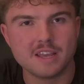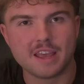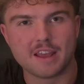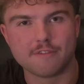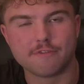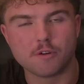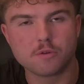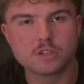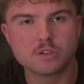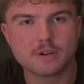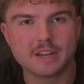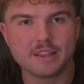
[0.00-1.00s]
and focus
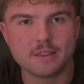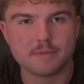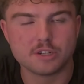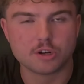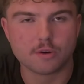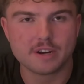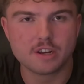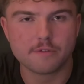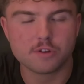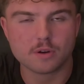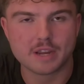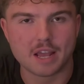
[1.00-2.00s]
on getting the majority of
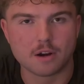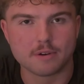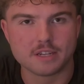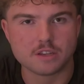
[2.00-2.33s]
your calories